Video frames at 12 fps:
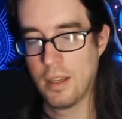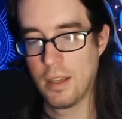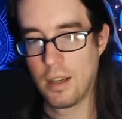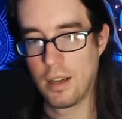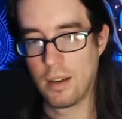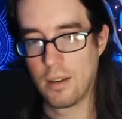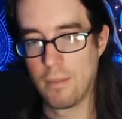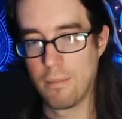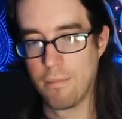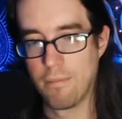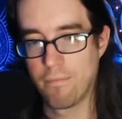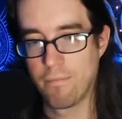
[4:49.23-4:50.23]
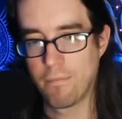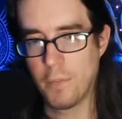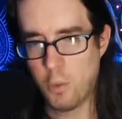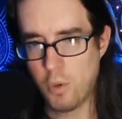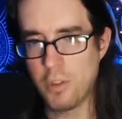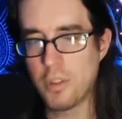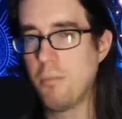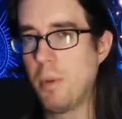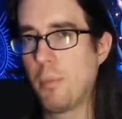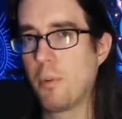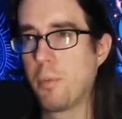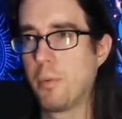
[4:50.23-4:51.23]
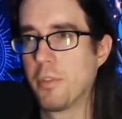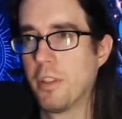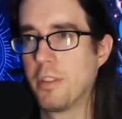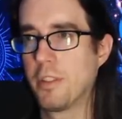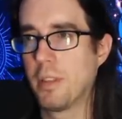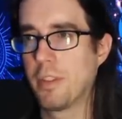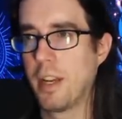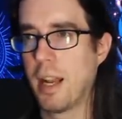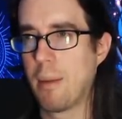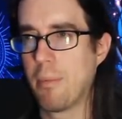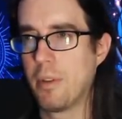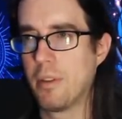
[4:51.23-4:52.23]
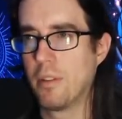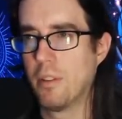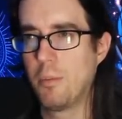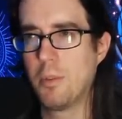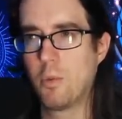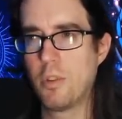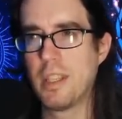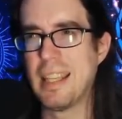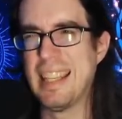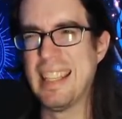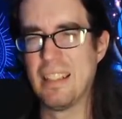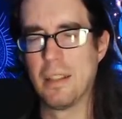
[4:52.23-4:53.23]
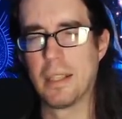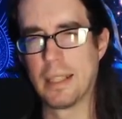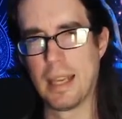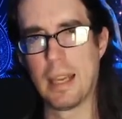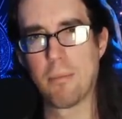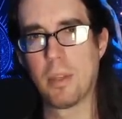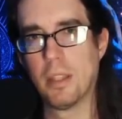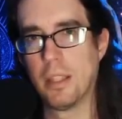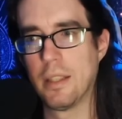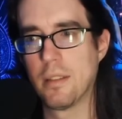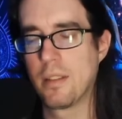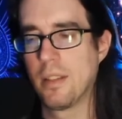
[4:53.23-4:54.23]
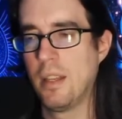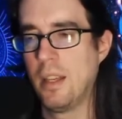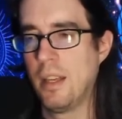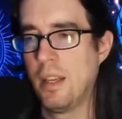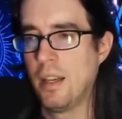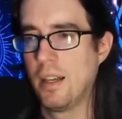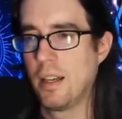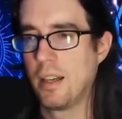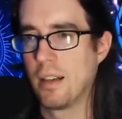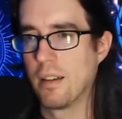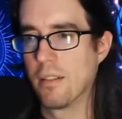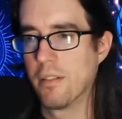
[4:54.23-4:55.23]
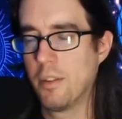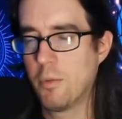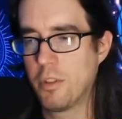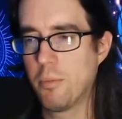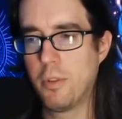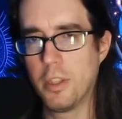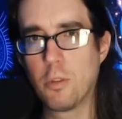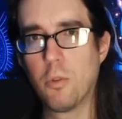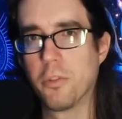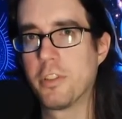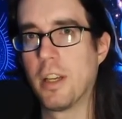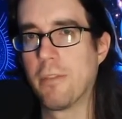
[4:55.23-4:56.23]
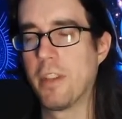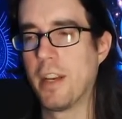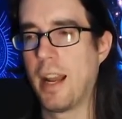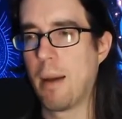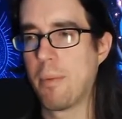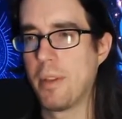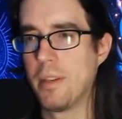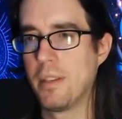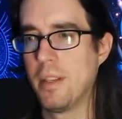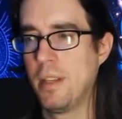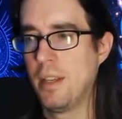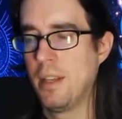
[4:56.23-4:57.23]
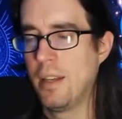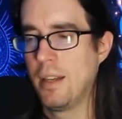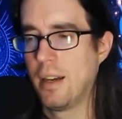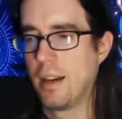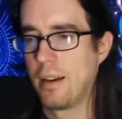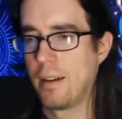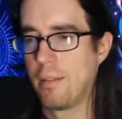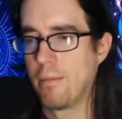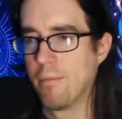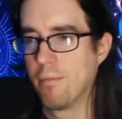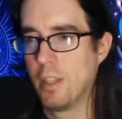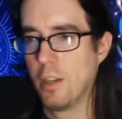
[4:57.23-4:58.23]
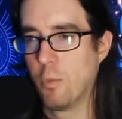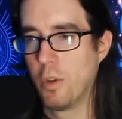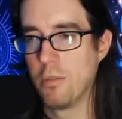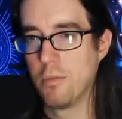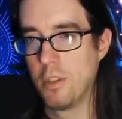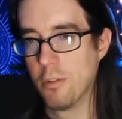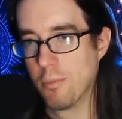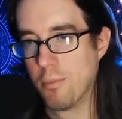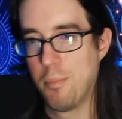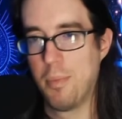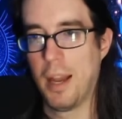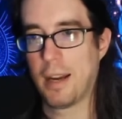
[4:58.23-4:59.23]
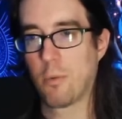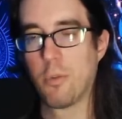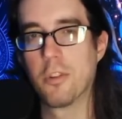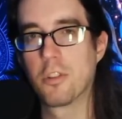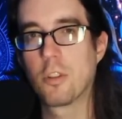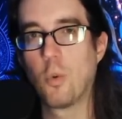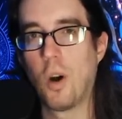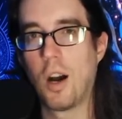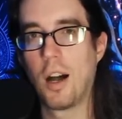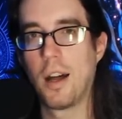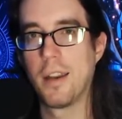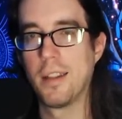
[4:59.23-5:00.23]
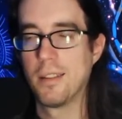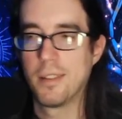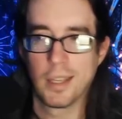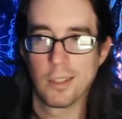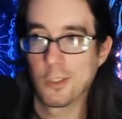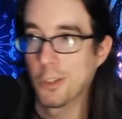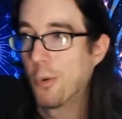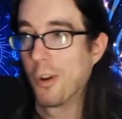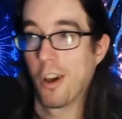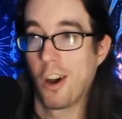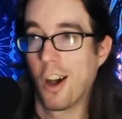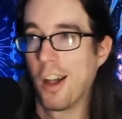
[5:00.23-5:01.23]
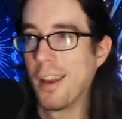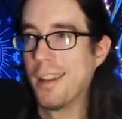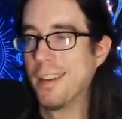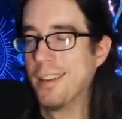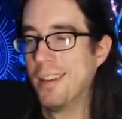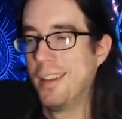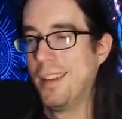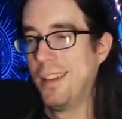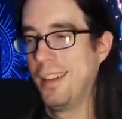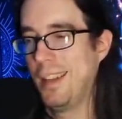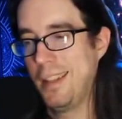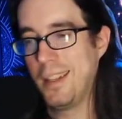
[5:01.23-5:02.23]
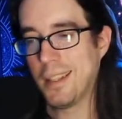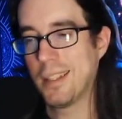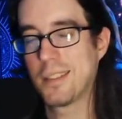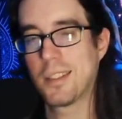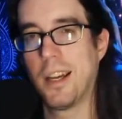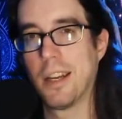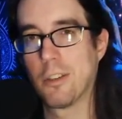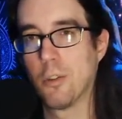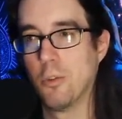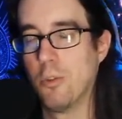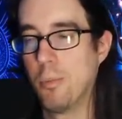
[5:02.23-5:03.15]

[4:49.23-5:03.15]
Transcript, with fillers: Um, There were some memorable stuff that happened a little bit towards the end of the game, at least. Uh, there was some pretty cool stuff that happened. um, you know, where you, you're back with your squad and things are going on, and and that gets kind of cool.